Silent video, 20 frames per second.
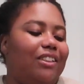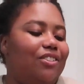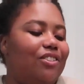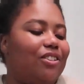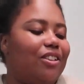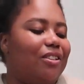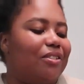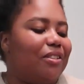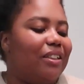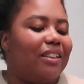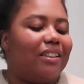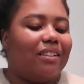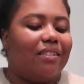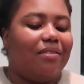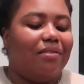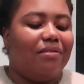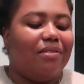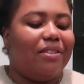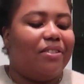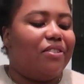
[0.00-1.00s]
I just got like
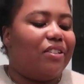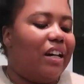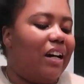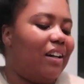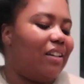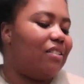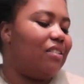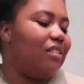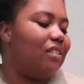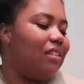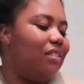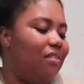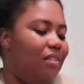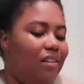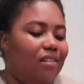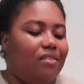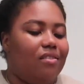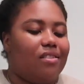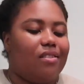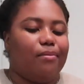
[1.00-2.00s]
snacks and
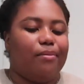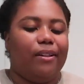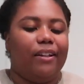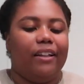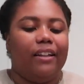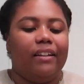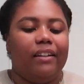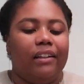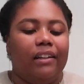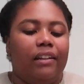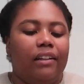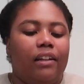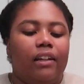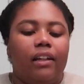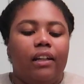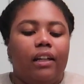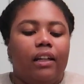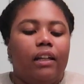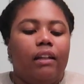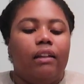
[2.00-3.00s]
then some like
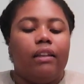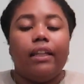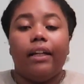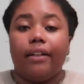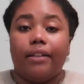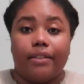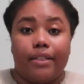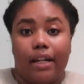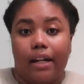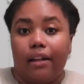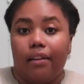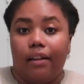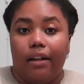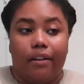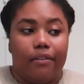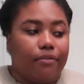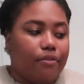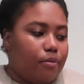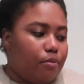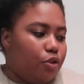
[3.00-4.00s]
things that I
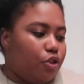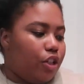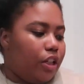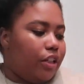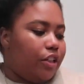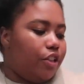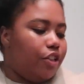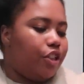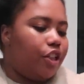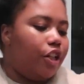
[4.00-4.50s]
like from Trader